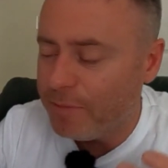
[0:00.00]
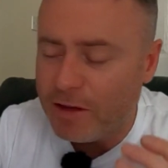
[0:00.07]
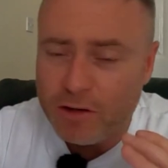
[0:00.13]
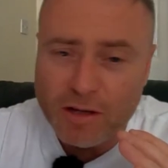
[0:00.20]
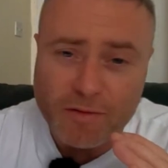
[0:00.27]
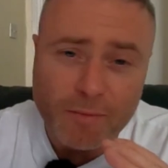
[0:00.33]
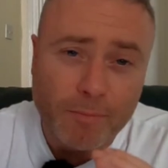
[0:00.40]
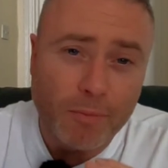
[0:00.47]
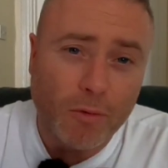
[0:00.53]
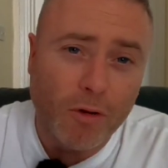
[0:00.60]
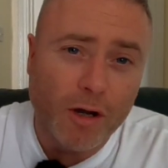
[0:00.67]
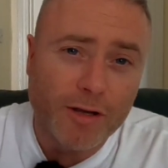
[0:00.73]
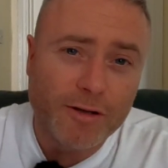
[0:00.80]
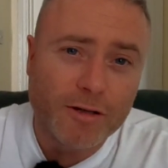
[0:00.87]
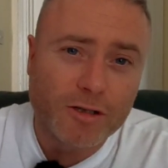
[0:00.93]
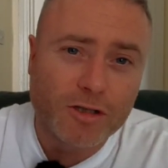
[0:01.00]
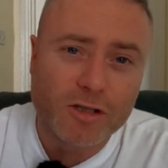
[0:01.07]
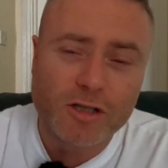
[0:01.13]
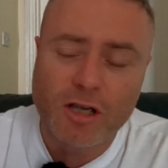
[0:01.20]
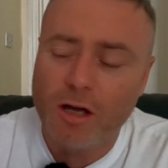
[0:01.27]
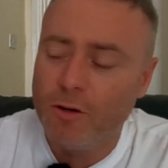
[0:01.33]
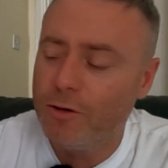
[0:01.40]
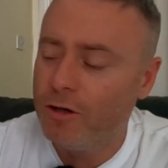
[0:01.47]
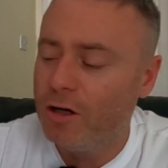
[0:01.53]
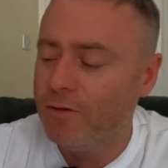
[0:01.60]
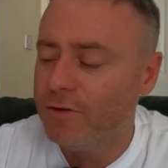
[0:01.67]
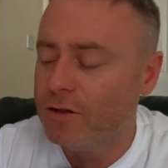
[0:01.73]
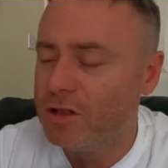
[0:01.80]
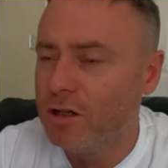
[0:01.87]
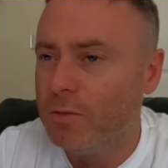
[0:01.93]
And you have the brininess just coating
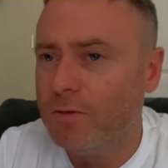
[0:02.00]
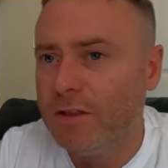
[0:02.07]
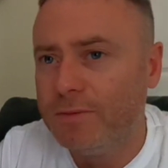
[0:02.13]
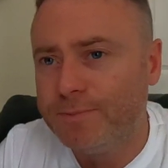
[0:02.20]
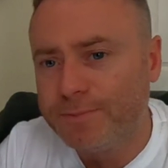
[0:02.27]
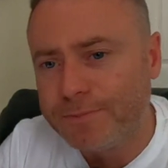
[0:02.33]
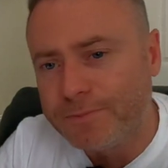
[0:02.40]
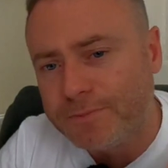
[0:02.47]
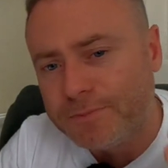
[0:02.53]
over the top of it.